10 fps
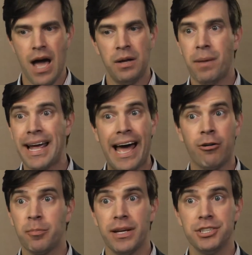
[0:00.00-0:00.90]
In my
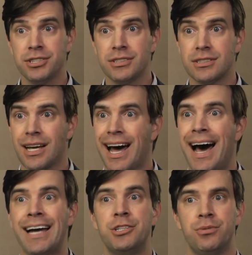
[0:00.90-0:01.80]
outpatients,
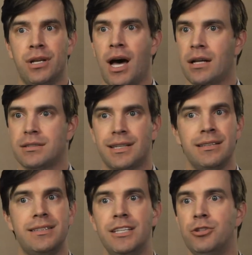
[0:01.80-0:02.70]
I do not
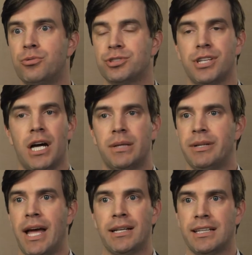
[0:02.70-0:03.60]
continue crizotinib
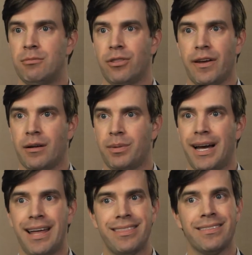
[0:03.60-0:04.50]
and chemotherapy.
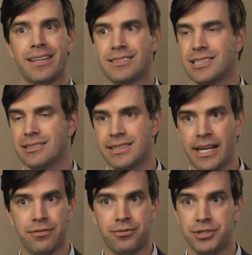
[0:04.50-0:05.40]
I think that's still a
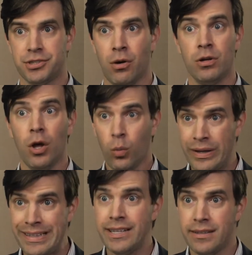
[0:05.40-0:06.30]
data-free zone.
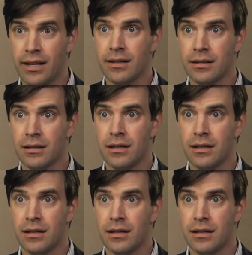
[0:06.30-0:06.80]
We need data.